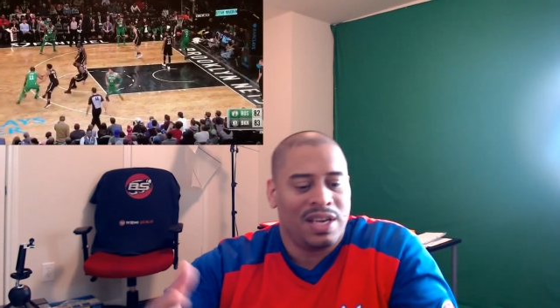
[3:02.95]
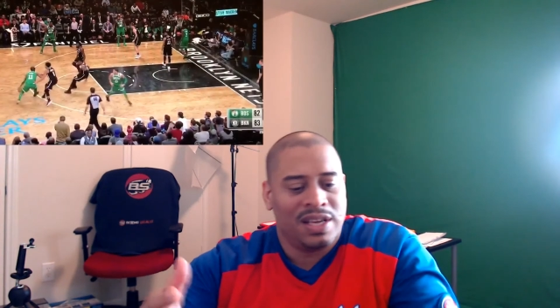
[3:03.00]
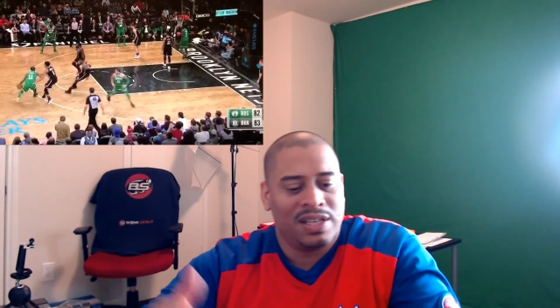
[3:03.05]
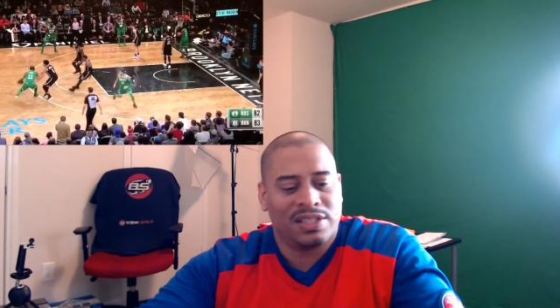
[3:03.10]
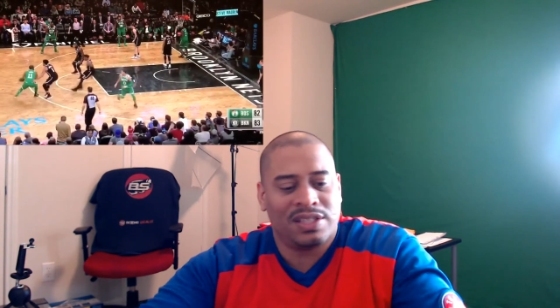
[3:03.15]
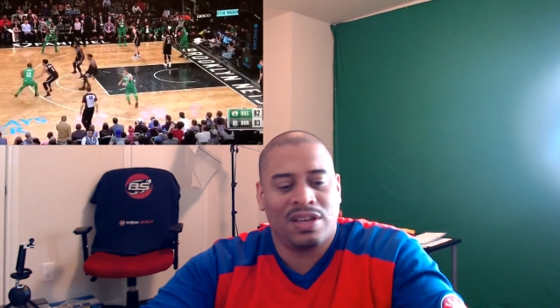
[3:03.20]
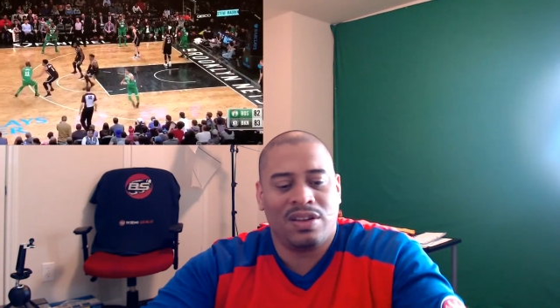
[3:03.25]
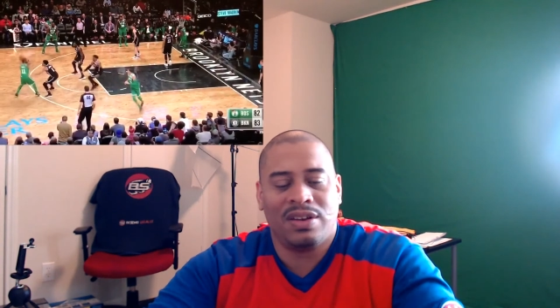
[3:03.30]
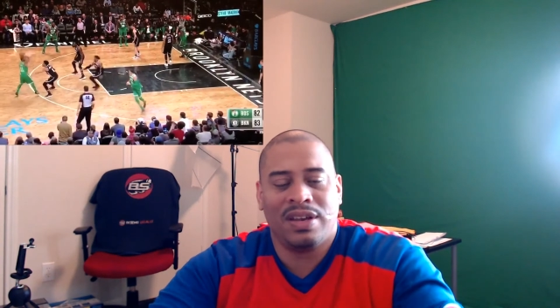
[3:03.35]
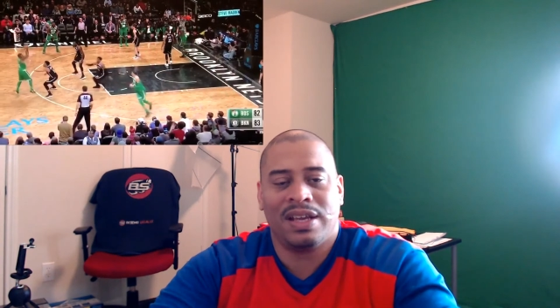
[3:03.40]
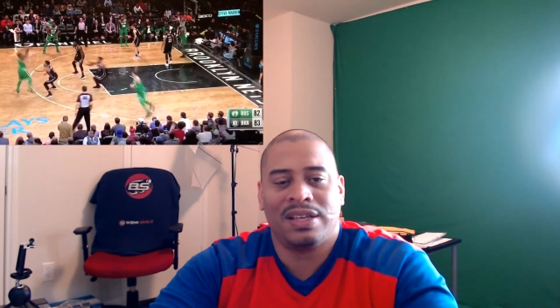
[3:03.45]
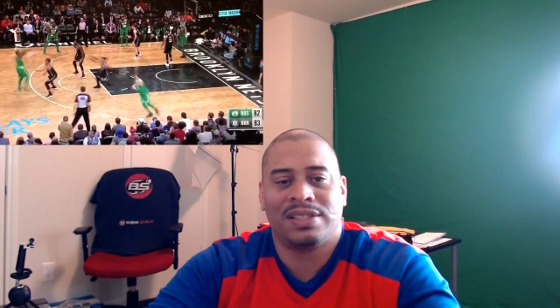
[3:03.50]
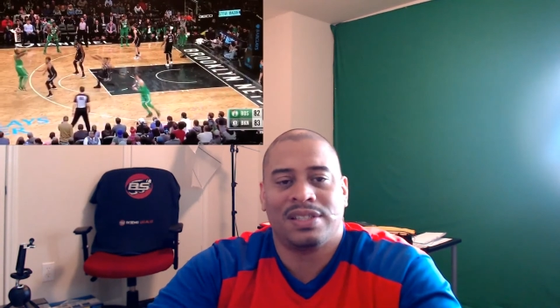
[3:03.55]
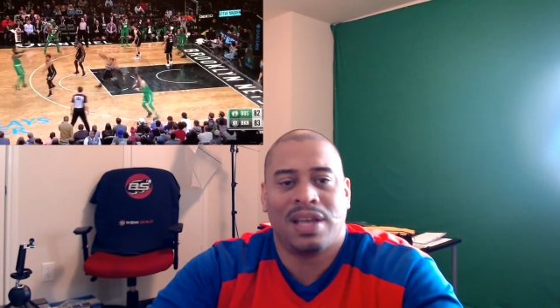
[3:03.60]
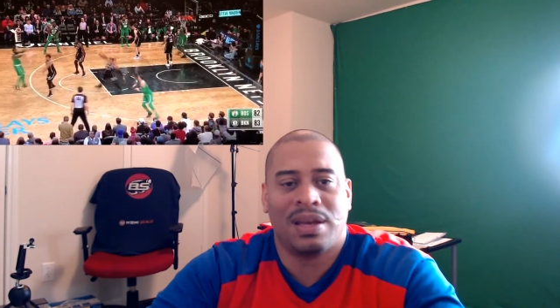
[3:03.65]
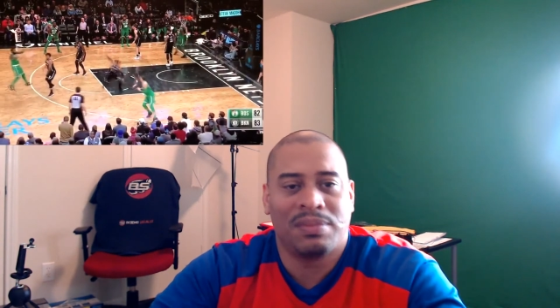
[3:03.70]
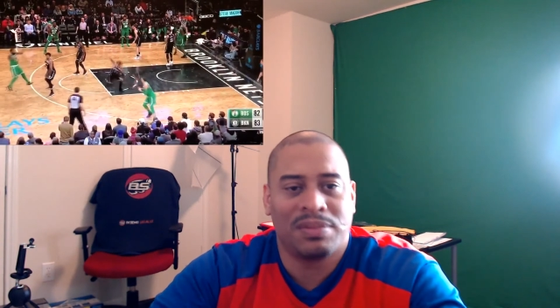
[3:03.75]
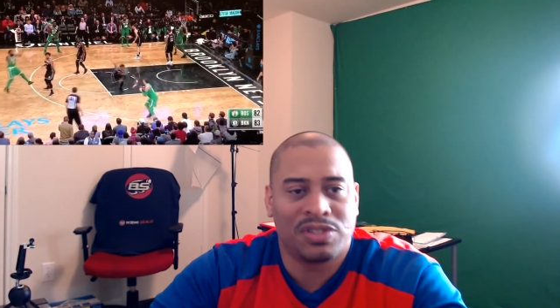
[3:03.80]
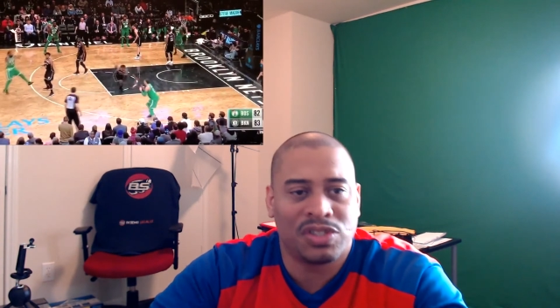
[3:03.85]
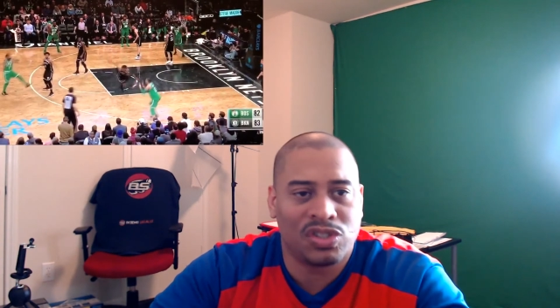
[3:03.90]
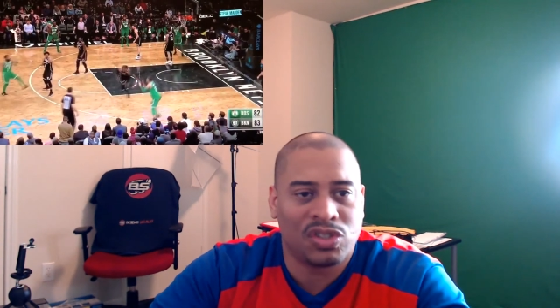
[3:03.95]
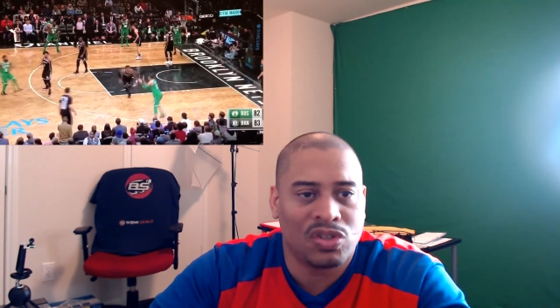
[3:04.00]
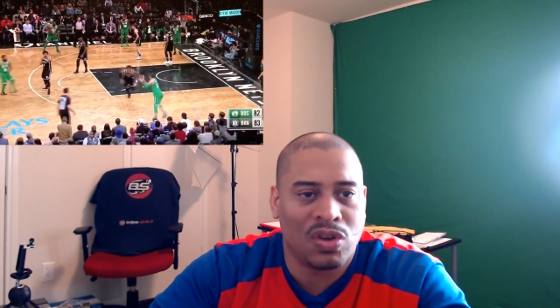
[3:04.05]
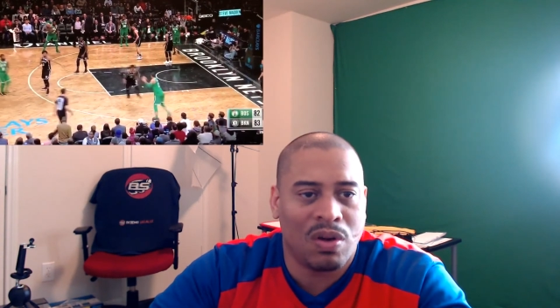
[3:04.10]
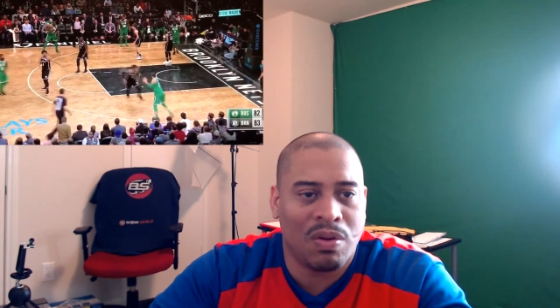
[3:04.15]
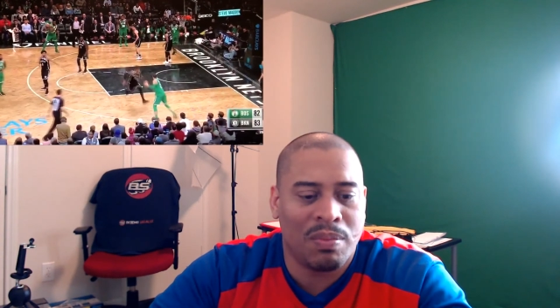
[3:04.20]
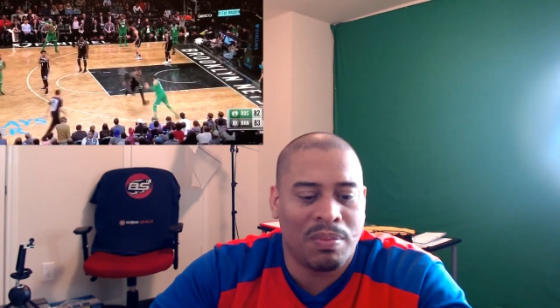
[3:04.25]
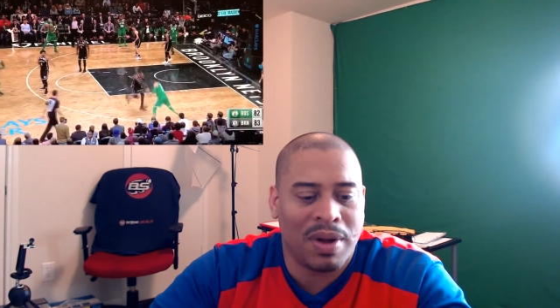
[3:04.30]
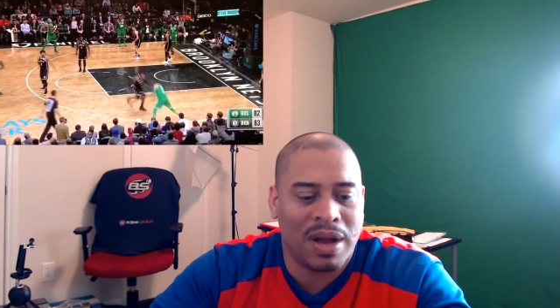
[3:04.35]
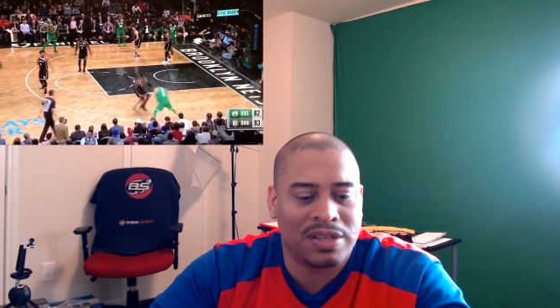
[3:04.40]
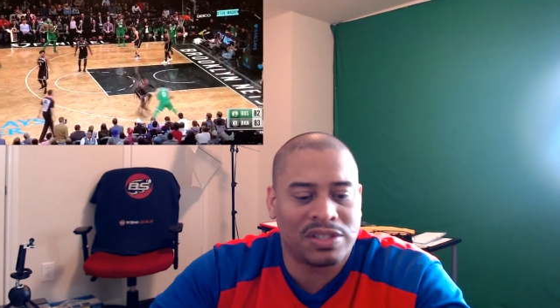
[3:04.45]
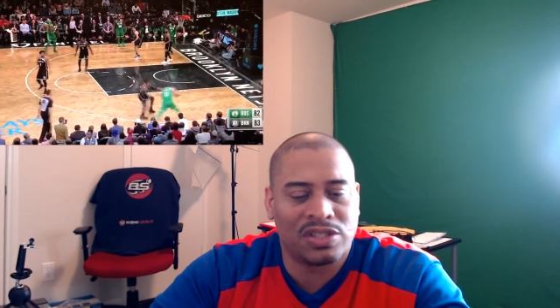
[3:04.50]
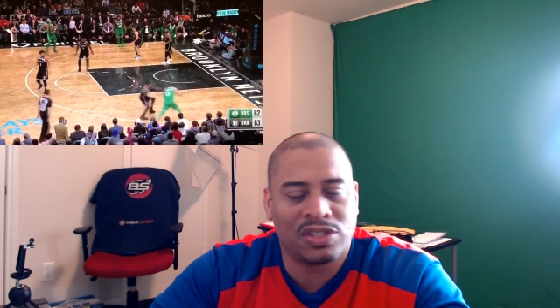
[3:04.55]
Till next time, this is Sean Boxing